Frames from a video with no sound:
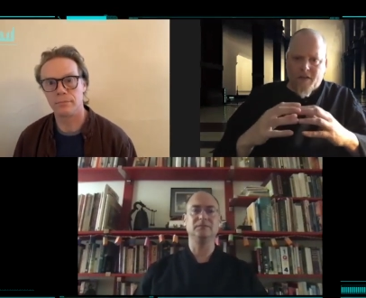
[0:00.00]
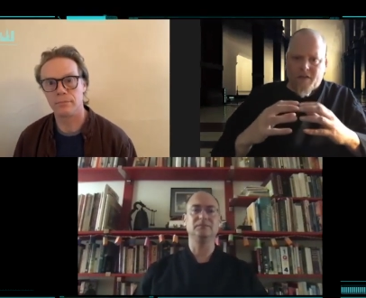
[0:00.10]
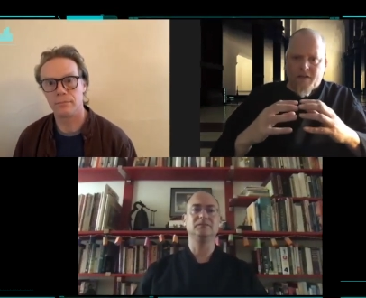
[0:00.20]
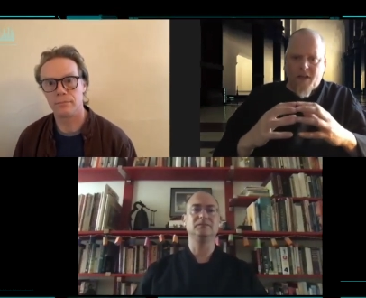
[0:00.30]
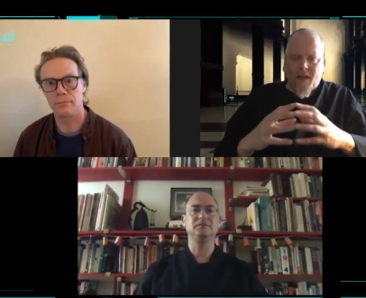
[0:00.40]

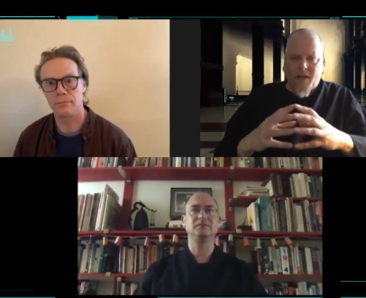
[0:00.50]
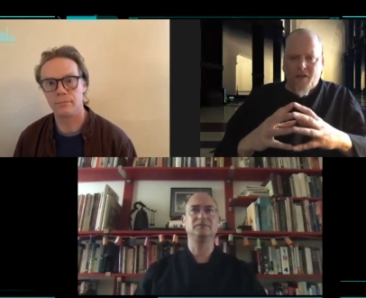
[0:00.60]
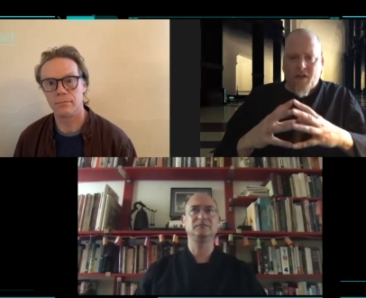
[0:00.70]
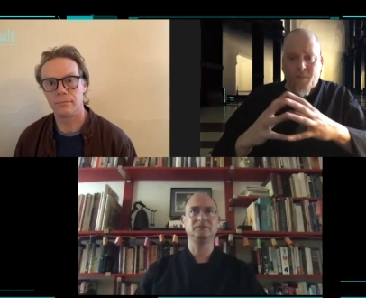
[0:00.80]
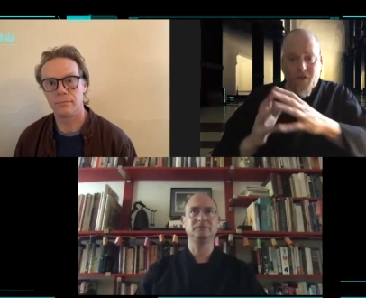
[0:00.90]

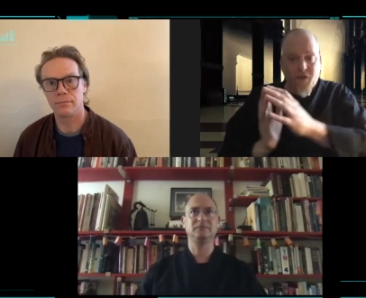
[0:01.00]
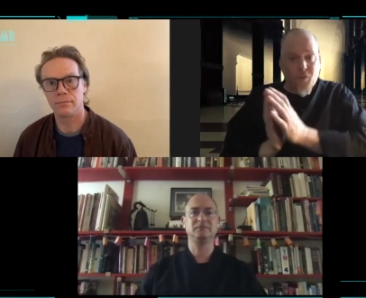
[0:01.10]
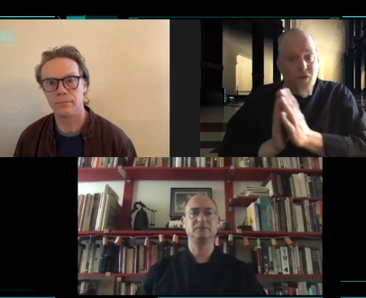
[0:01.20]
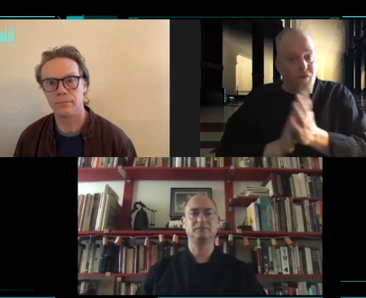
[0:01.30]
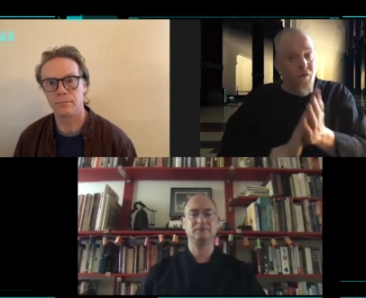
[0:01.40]
Speaker 1: tend, especially
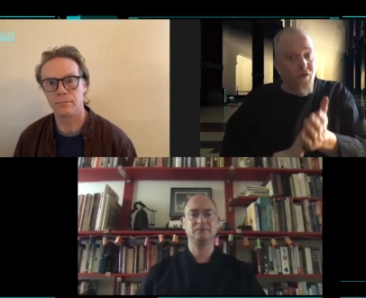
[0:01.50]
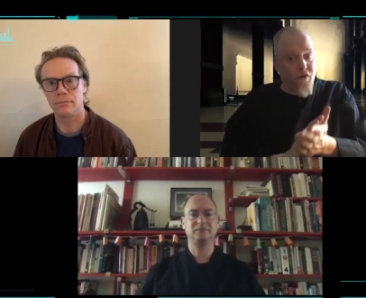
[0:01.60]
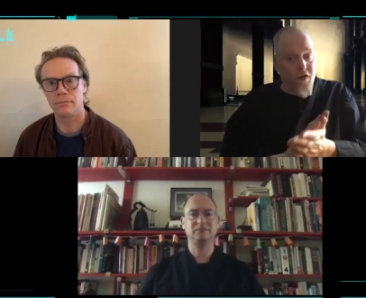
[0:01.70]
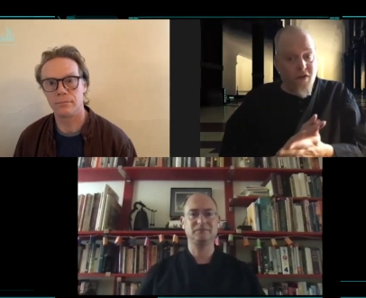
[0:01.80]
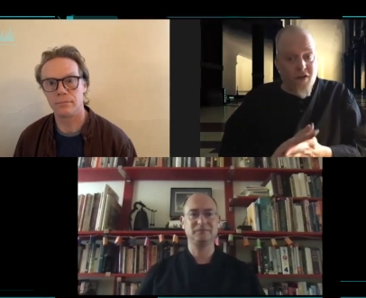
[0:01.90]
when they're first
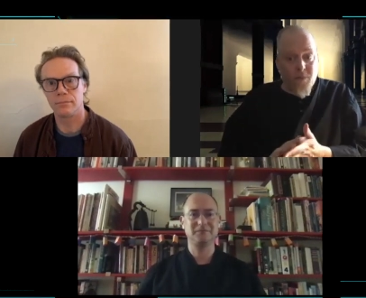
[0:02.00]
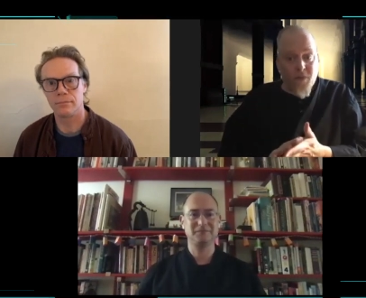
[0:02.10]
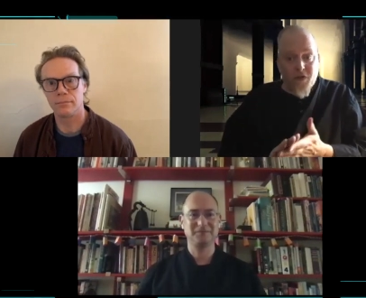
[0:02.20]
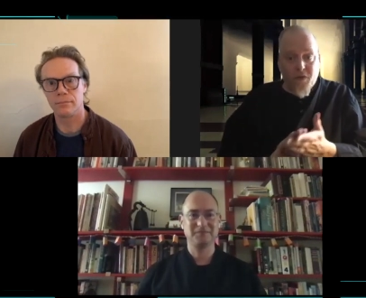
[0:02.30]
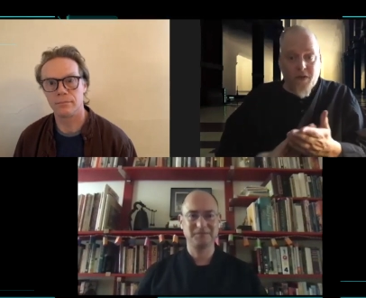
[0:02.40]
starting to come
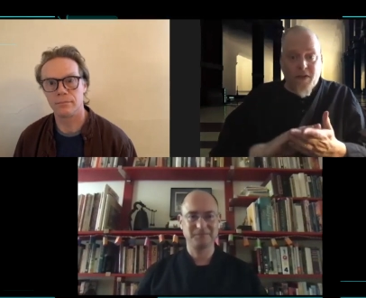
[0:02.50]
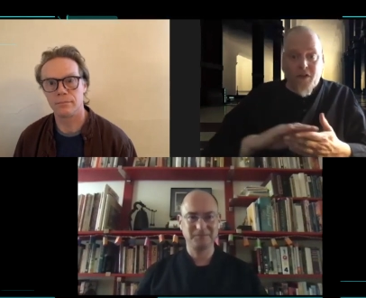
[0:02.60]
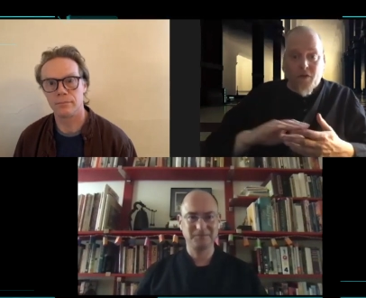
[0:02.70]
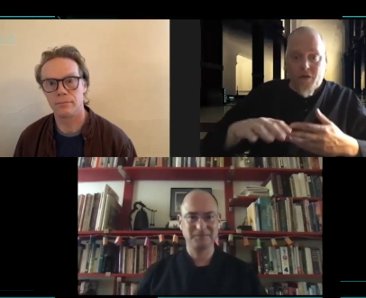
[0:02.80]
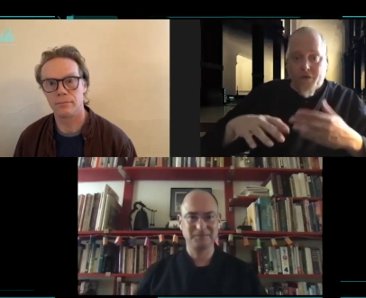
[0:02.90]
into it and they
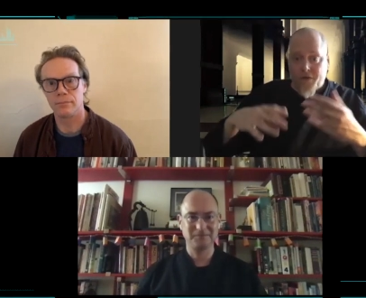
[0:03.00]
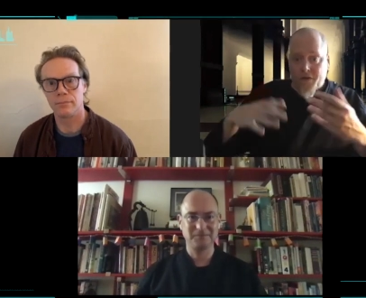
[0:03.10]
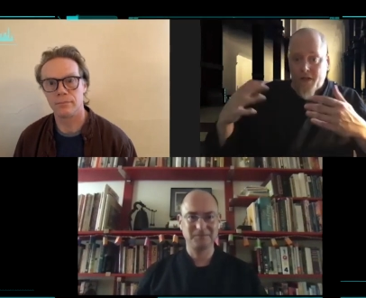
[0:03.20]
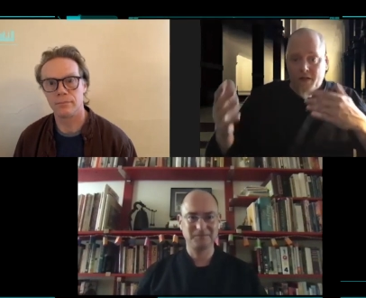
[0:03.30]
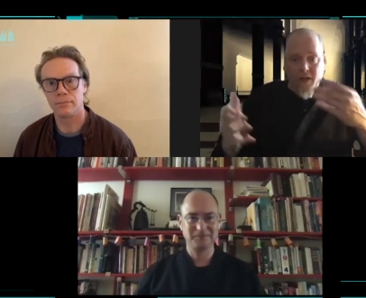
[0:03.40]
don't
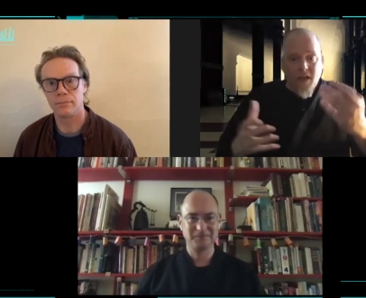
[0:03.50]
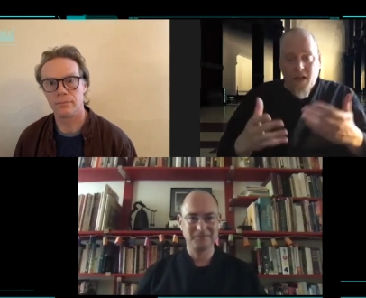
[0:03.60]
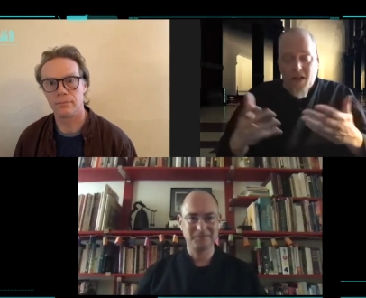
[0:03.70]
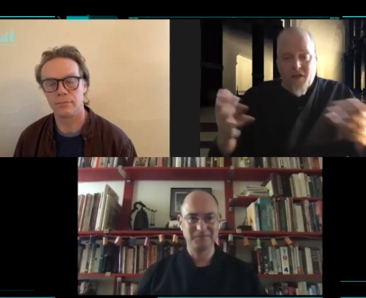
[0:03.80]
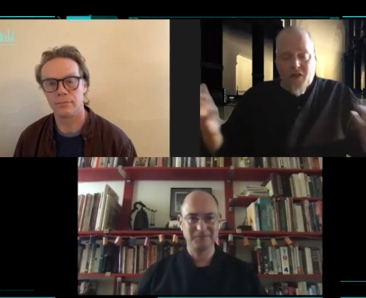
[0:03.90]
understand,
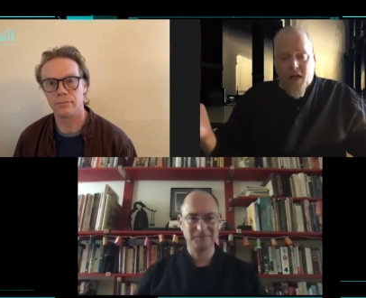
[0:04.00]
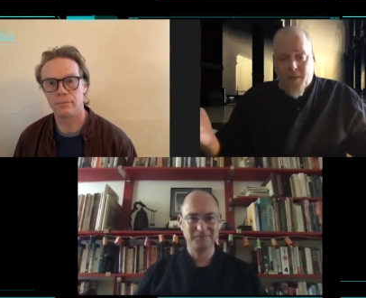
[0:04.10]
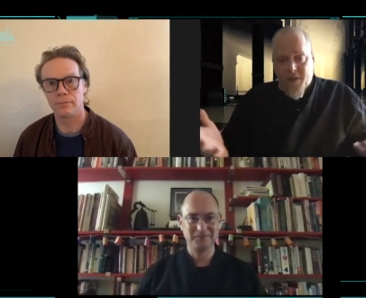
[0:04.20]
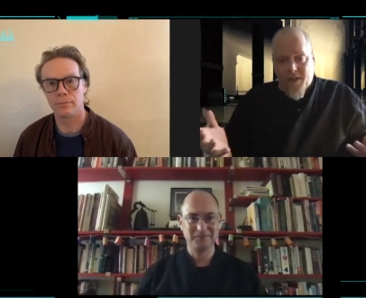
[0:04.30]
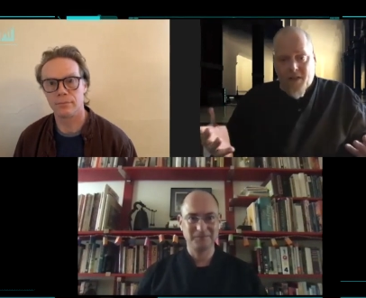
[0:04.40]
it's a
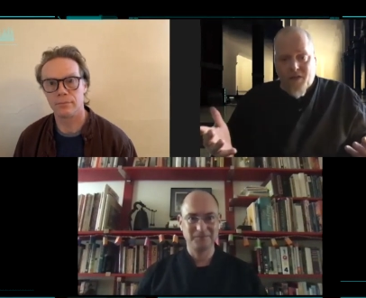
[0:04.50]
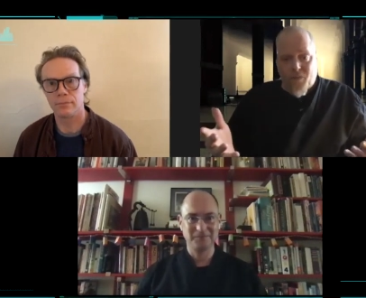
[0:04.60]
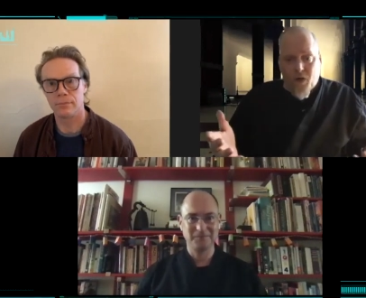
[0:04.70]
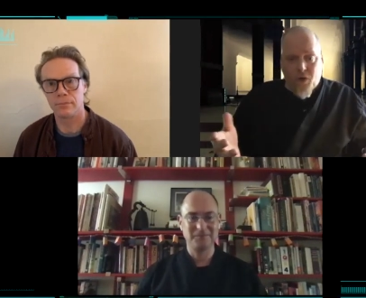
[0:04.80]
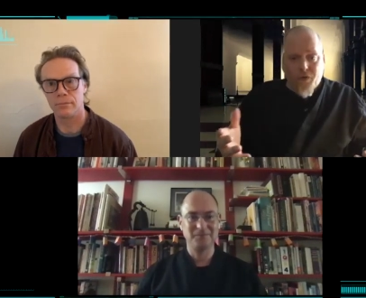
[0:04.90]
complicated
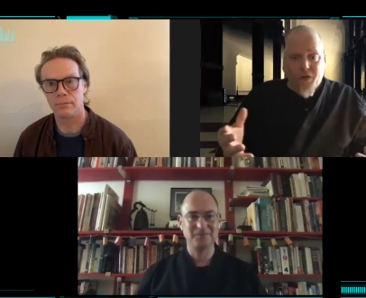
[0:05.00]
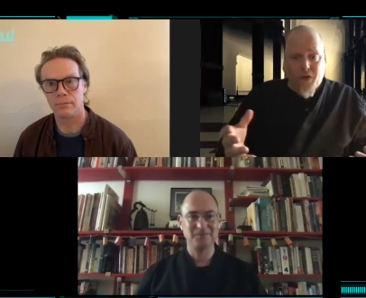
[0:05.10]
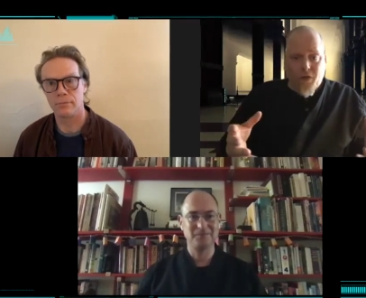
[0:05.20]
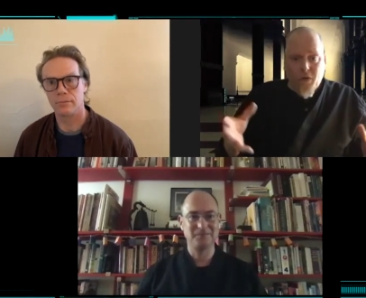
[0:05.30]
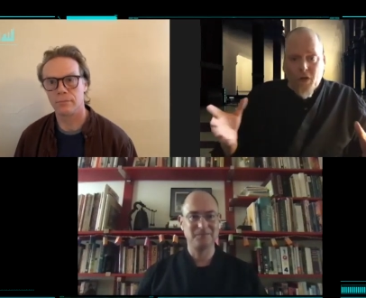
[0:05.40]
world, you know.